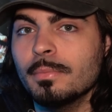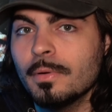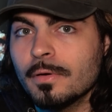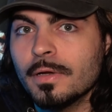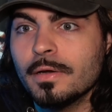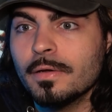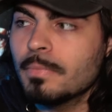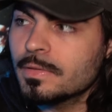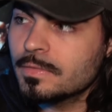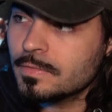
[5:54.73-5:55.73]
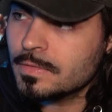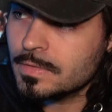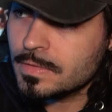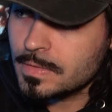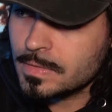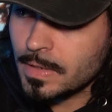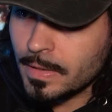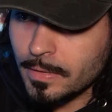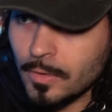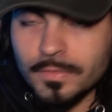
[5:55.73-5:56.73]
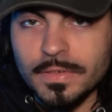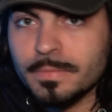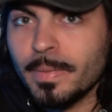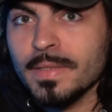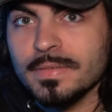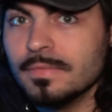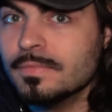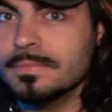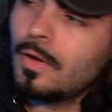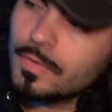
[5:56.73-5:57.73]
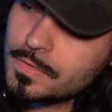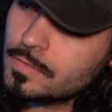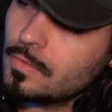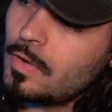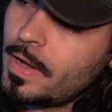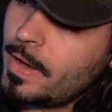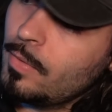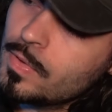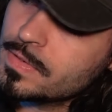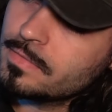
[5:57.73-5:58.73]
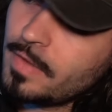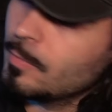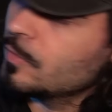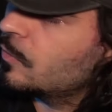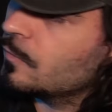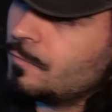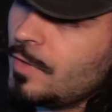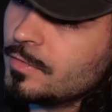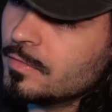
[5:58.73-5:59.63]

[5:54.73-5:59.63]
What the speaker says: burner, but is a lot expensive. Also, I wasn't able to fit